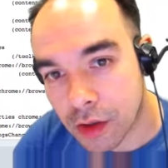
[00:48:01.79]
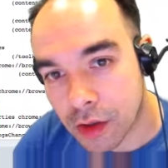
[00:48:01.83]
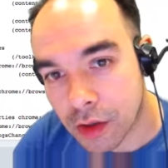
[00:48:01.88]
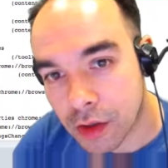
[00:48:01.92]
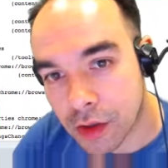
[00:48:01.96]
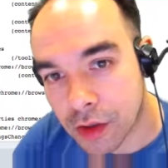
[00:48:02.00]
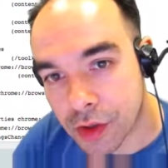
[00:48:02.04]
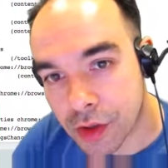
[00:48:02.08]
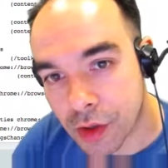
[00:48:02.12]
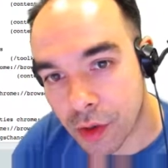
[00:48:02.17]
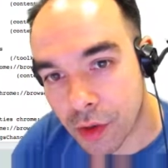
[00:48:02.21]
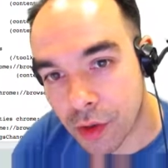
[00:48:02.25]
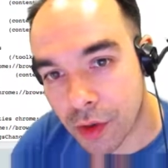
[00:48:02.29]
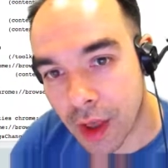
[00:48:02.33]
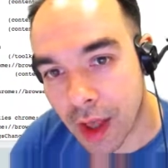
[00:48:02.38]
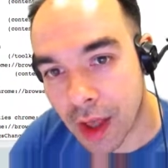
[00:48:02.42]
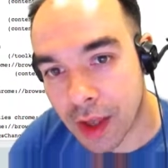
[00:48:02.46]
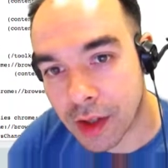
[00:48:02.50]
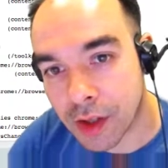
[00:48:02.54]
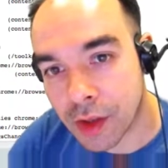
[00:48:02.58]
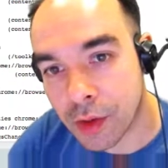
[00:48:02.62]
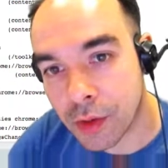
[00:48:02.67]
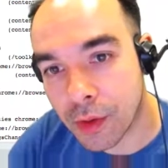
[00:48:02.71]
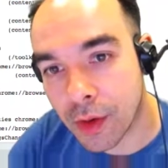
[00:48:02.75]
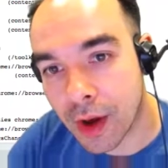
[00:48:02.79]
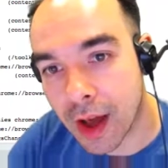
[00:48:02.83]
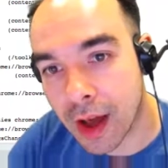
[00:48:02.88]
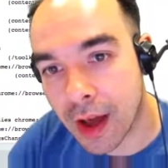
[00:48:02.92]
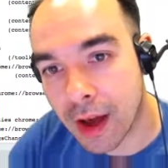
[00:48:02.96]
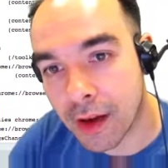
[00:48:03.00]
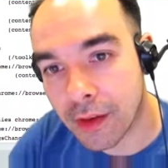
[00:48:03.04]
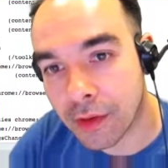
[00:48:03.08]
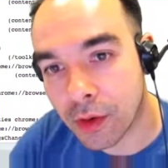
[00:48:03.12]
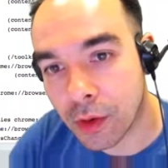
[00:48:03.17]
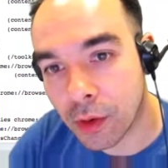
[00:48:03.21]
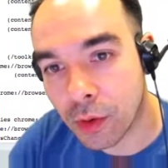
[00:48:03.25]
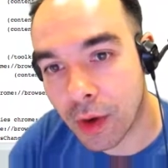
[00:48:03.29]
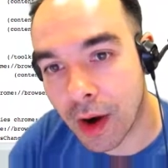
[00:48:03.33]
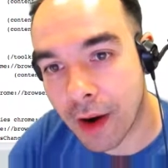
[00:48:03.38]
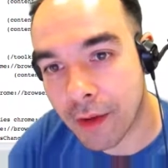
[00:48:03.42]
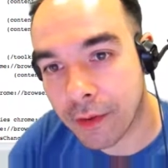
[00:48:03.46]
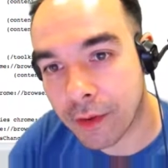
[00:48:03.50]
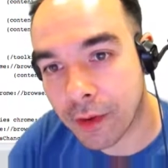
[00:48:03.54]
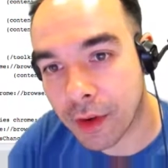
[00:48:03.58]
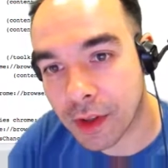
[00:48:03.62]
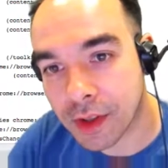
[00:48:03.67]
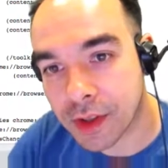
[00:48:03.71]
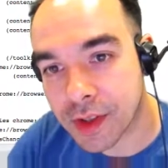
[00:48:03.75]
so that you have a
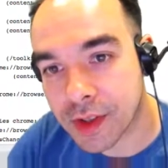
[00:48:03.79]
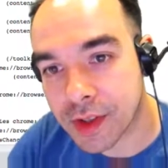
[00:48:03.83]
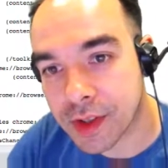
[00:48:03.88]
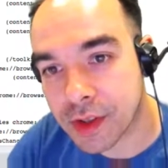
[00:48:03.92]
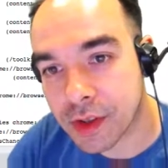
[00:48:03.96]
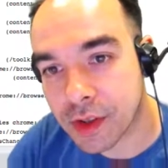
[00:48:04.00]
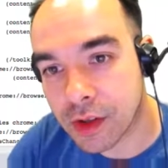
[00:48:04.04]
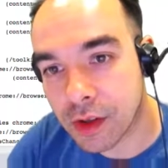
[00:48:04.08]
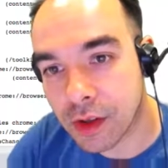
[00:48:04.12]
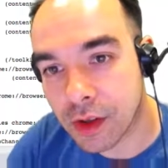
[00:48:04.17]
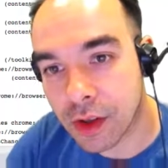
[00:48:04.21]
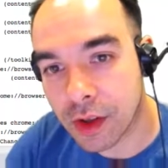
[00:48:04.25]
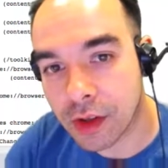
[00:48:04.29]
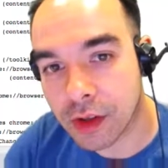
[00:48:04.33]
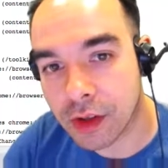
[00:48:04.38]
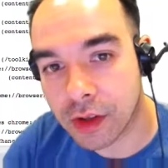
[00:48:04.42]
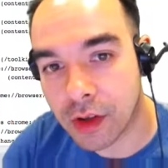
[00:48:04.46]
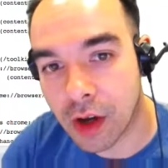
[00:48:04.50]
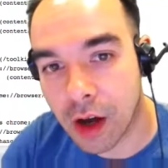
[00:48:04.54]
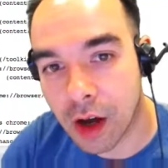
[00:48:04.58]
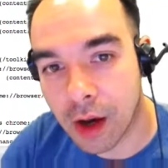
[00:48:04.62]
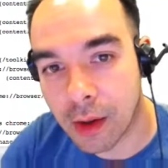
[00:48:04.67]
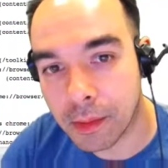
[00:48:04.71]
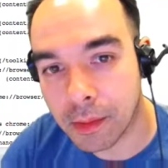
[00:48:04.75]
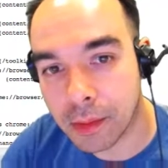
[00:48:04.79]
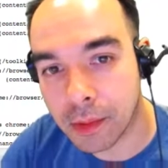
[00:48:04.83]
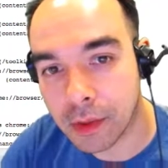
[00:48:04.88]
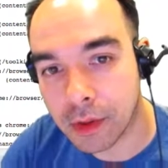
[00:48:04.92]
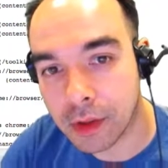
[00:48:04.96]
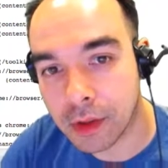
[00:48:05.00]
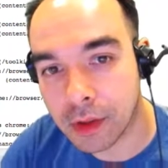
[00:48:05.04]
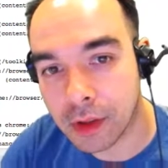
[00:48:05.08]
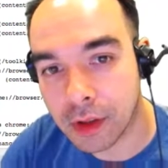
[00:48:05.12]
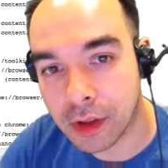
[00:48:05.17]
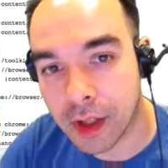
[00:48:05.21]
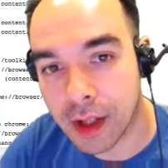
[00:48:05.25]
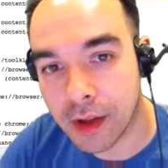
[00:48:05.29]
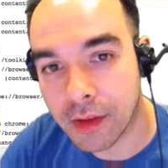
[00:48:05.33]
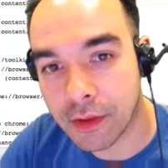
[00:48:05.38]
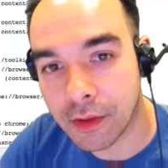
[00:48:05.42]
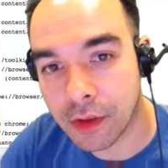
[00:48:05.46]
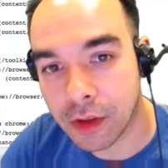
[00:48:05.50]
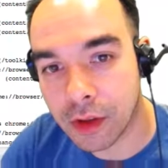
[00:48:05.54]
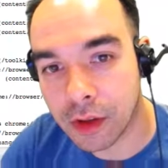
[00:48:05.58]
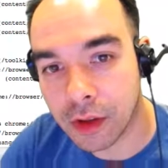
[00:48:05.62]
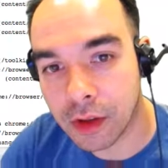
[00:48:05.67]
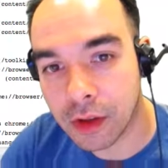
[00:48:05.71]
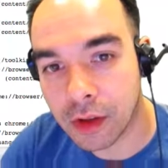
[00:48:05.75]
reference to the top
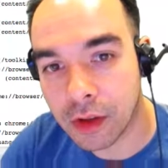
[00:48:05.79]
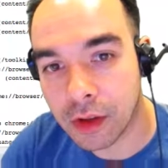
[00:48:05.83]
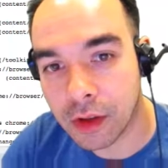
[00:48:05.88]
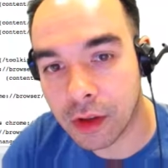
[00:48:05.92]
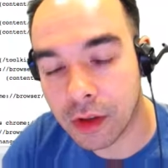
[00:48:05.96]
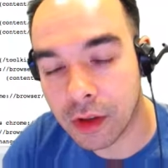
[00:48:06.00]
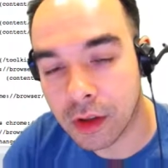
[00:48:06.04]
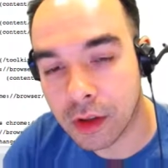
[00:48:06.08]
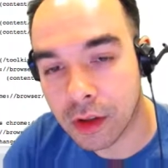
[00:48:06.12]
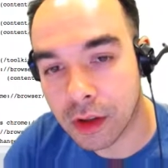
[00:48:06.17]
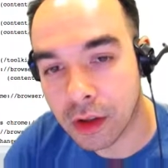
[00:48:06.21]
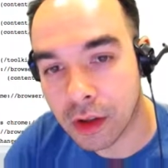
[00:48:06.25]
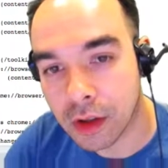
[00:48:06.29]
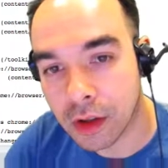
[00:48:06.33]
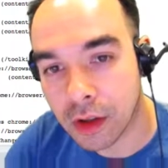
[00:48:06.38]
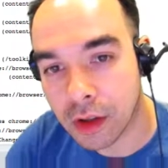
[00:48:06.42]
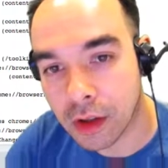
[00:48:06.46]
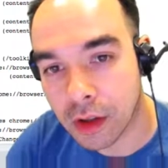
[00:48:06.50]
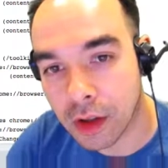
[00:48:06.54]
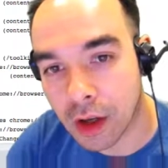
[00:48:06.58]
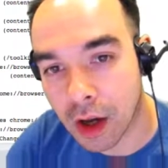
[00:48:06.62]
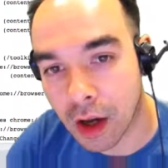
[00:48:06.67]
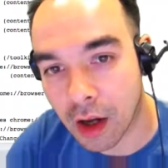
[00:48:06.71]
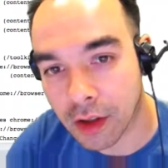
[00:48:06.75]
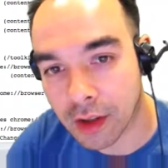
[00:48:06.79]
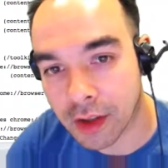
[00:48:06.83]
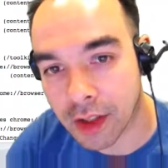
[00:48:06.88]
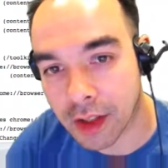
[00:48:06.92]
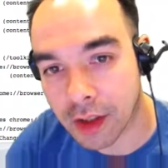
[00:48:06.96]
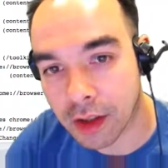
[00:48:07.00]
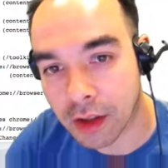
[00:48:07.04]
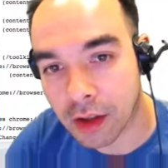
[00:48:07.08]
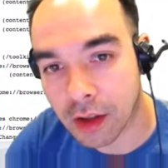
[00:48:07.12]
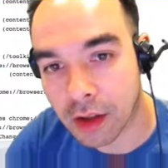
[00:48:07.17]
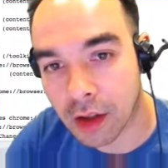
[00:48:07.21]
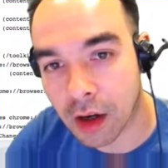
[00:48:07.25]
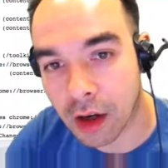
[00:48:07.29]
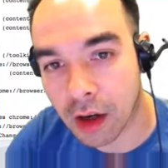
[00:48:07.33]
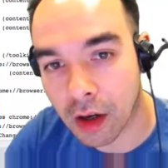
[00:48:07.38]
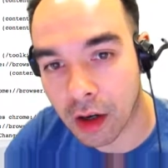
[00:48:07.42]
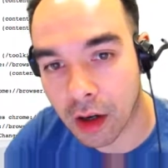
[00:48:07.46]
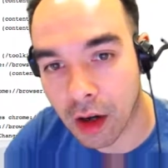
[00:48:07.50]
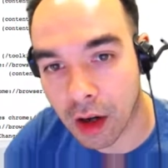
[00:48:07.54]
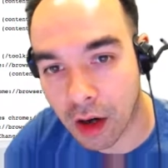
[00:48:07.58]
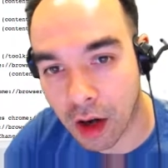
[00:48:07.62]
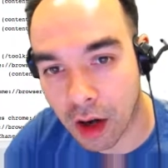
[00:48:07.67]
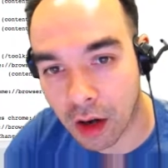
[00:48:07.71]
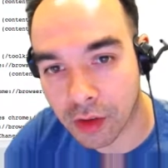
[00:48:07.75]
level content or
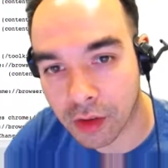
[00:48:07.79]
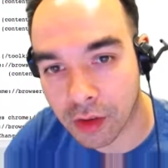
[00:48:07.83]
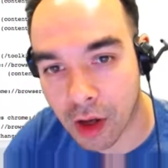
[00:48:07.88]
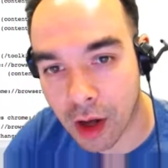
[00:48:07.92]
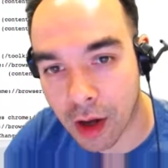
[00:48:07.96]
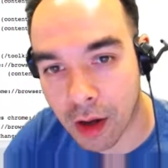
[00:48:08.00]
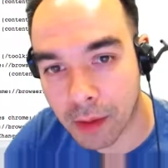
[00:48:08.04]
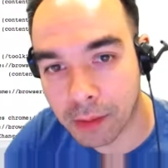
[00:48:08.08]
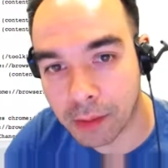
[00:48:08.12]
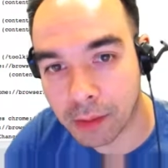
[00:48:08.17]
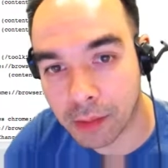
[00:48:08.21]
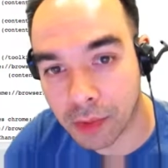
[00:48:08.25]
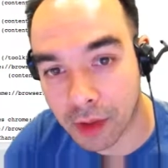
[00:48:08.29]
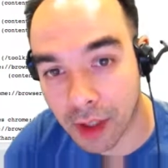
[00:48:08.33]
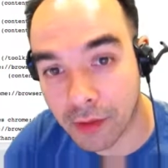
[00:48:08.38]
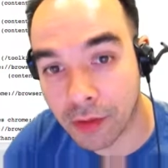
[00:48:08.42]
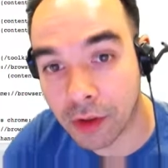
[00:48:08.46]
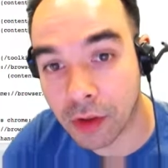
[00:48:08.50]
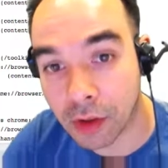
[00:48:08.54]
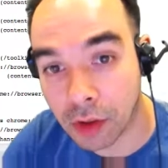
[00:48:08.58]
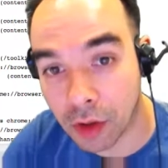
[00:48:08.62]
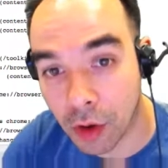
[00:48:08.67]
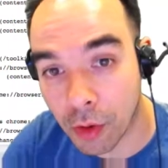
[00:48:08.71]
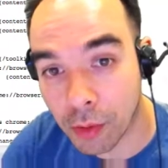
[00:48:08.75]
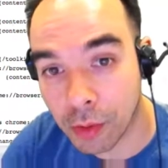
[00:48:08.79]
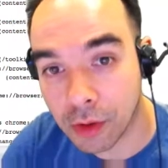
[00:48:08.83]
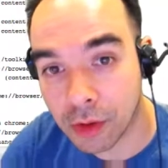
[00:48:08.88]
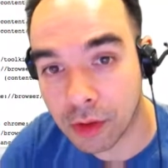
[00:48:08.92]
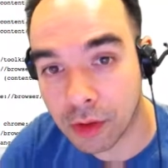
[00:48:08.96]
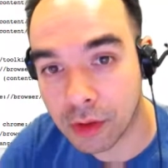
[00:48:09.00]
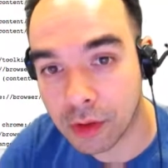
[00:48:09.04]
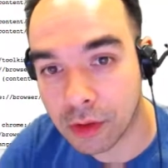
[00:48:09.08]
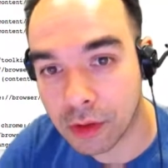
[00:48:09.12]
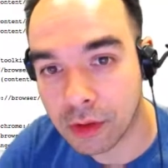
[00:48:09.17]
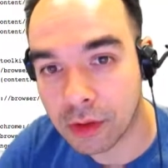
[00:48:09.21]
top level global?